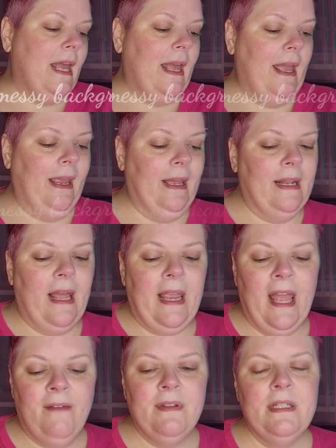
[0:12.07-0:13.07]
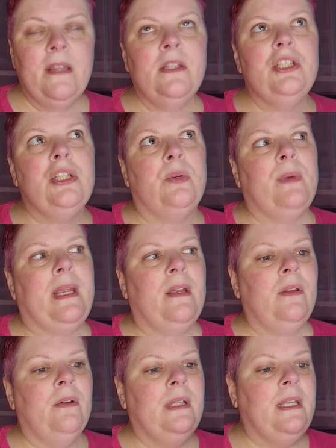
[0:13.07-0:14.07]
And I haven't done this show
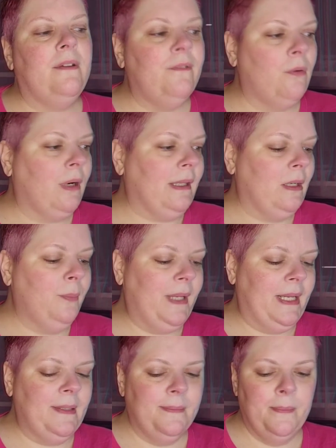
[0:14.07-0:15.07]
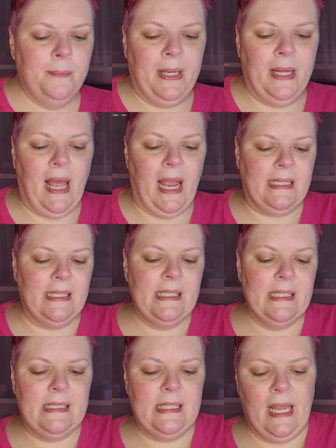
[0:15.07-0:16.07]
regularly for a little bit, but I did
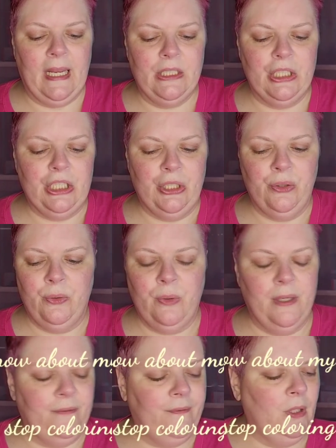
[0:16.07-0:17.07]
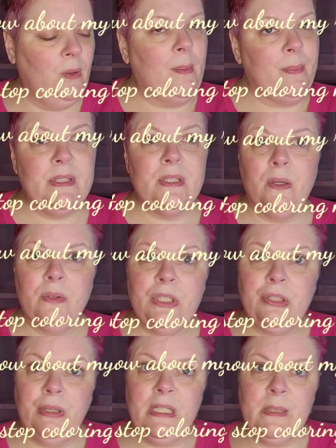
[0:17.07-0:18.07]
decide to do a few episodes
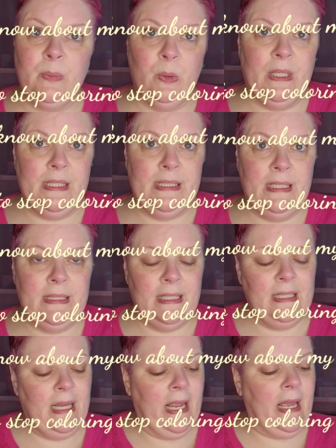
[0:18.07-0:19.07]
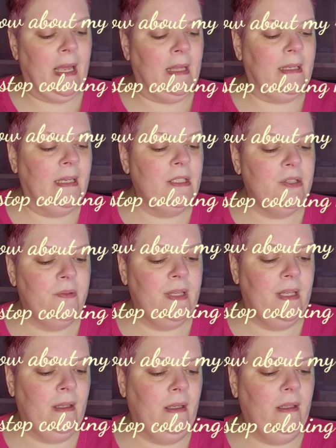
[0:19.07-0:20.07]
during spooky season, and each of
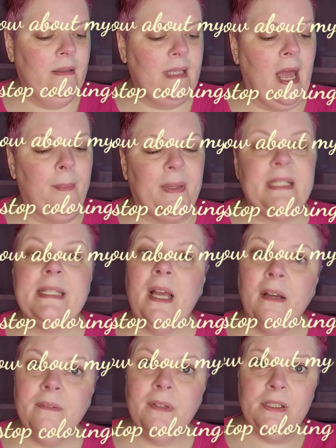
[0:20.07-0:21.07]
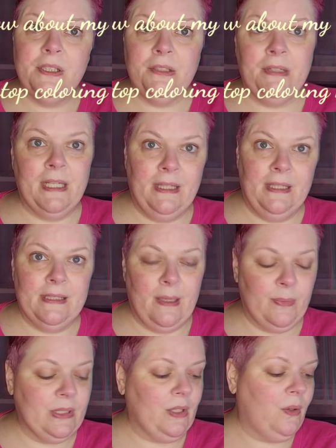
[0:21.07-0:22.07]
the topics covered during these
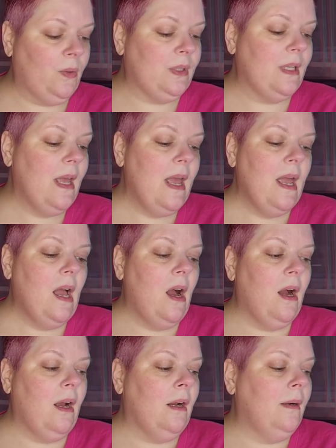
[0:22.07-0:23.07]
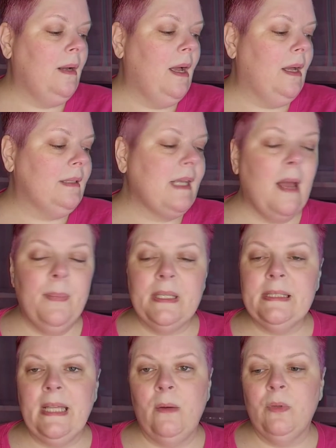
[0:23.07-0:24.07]
episodes are
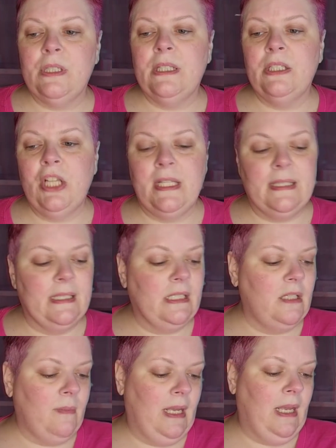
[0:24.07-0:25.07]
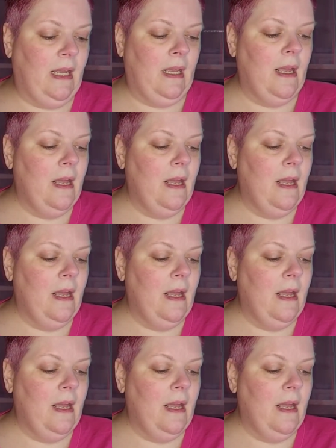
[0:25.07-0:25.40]
topics that were suggested to me